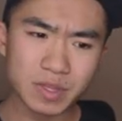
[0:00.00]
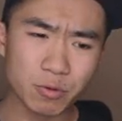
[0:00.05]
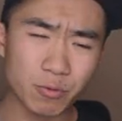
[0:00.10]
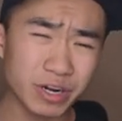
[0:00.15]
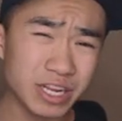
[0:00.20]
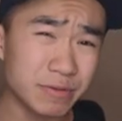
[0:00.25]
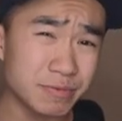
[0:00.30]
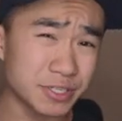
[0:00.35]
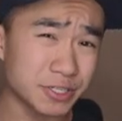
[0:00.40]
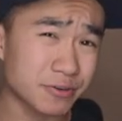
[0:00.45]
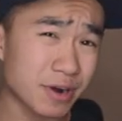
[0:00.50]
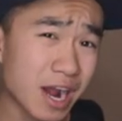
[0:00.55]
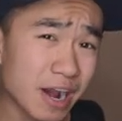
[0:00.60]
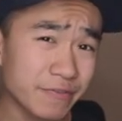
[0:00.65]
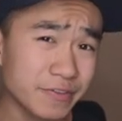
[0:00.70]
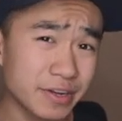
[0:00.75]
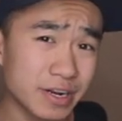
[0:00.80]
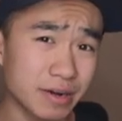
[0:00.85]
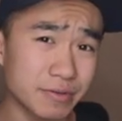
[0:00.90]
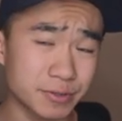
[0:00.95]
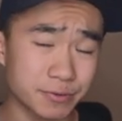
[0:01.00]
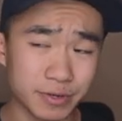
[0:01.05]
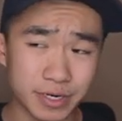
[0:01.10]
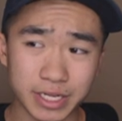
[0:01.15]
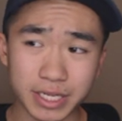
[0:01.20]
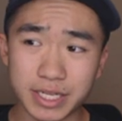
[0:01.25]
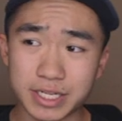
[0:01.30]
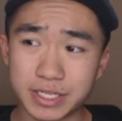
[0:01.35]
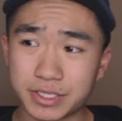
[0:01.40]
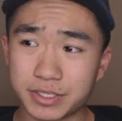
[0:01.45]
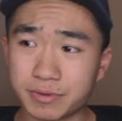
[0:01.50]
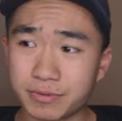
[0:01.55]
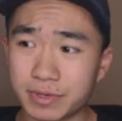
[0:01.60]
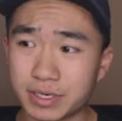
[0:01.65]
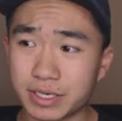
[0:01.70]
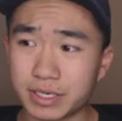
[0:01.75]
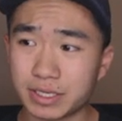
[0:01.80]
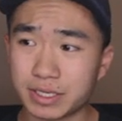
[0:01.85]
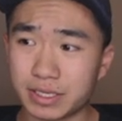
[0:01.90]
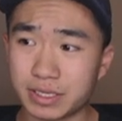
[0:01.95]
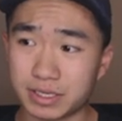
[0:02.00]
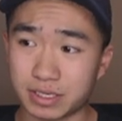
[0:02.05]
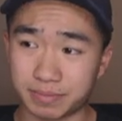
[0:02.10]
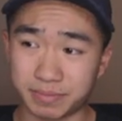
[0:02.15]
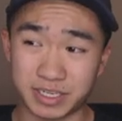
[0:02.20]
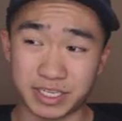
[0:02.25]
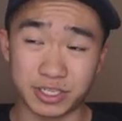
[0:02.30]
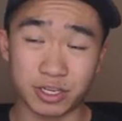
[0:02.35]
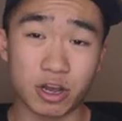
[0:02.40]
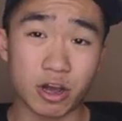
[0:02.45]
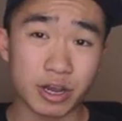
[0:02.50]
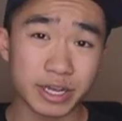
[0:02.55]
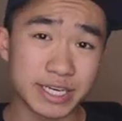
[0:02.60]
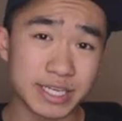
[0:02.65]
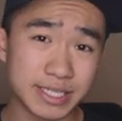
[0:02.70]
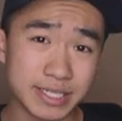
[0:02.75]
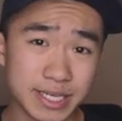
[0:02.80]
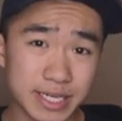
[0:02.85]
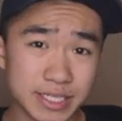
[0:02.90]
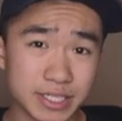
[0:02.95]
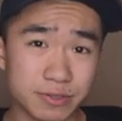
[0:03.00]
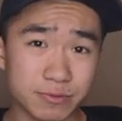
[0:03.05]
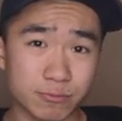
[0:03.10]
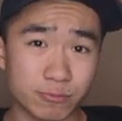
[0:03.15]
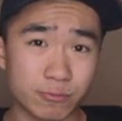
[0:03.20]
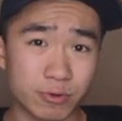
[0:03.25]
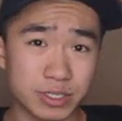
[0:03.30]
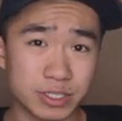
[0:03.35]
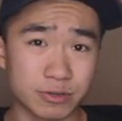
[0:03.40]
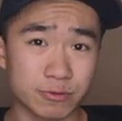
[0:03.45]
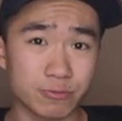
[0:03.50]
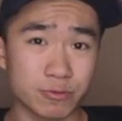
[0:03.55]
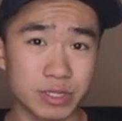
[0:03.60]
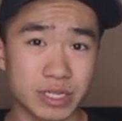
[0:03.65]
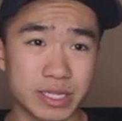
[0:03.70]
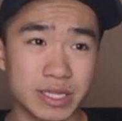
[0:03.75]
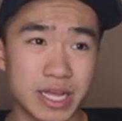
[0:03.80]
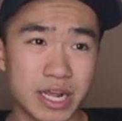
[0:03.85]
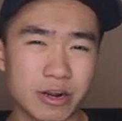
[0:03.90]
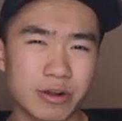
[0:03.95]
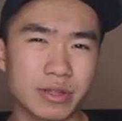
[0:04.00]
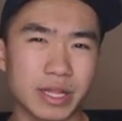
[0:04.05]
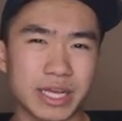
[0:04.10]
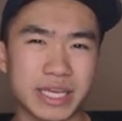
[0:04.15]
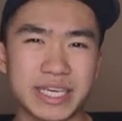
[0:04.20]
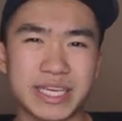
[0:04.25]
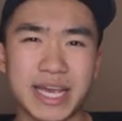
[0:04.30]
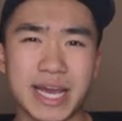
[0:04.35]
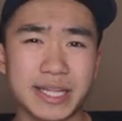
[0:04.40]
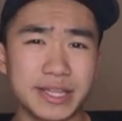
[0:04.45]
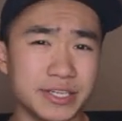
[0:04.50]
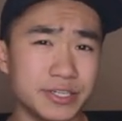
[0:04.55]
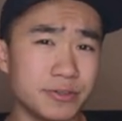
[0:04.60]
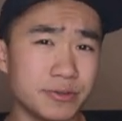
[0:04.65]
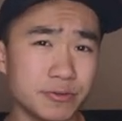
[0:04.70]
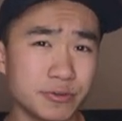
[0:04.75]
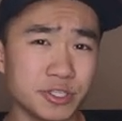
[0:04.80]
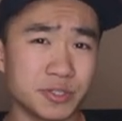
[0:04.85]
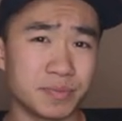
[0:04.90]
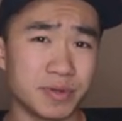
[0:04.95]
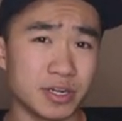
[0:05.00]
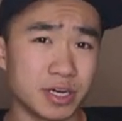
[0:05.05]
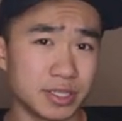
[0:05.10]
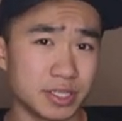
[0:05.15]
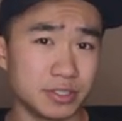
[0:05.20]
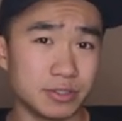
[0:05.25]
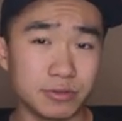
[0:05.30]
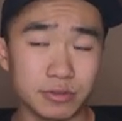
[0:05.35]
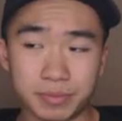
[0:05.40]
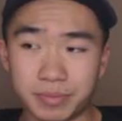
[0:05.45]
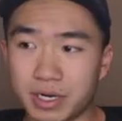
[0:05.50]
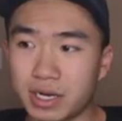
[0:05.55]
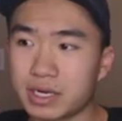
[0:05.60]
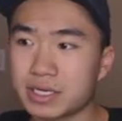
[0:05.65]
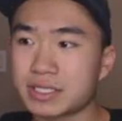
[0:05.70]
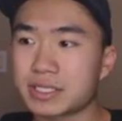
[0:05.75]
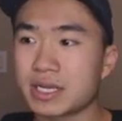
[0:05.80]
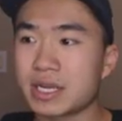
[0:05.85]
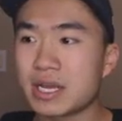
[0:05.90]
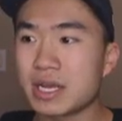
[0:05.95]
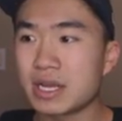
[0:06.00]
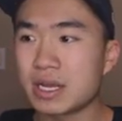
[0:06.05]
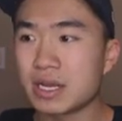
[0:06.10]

when he was drafted, I was reading into it. Um, his hockey sense wasn't really there. Like, he had the tools, but not the toolbox.